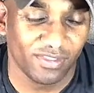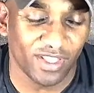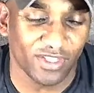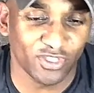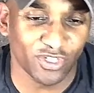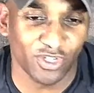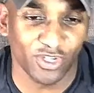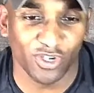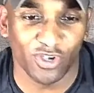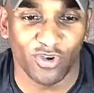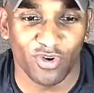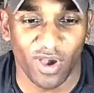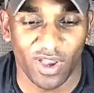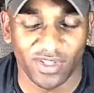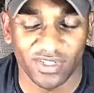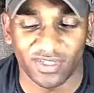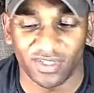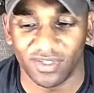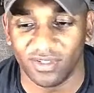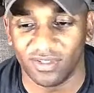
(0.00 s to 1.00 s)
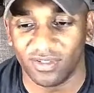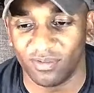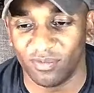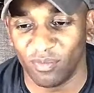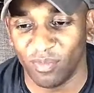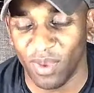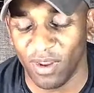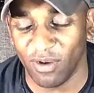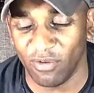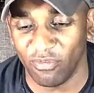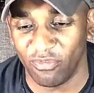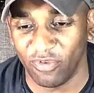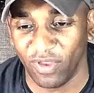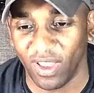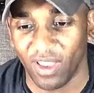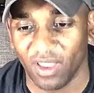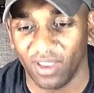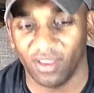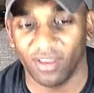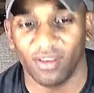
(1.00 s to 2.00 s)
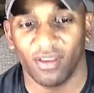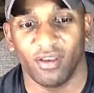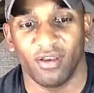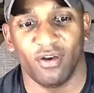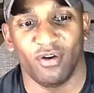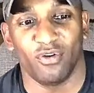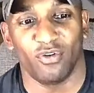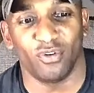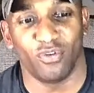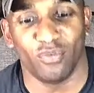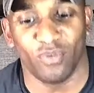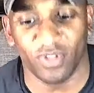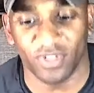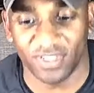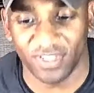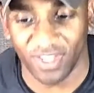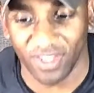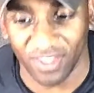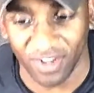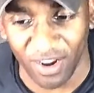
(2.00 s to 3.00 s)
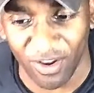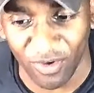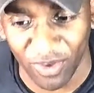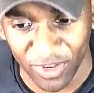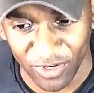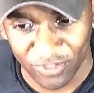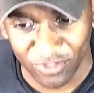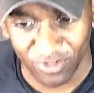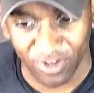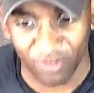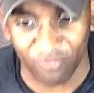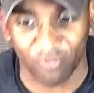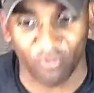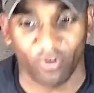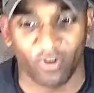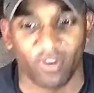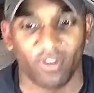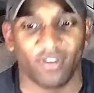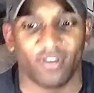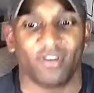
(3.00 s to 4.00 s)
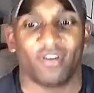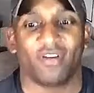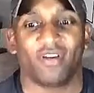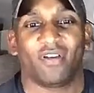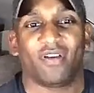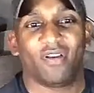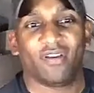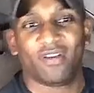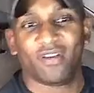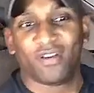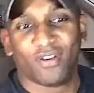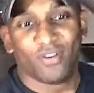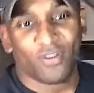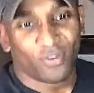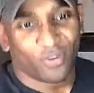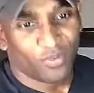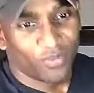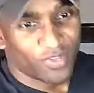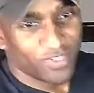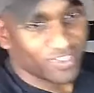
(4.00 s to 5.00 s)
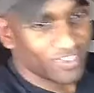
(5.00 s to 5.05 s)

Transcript: That's a good question. Matter of fact, hold on one second. I'll answer that for you. Hold on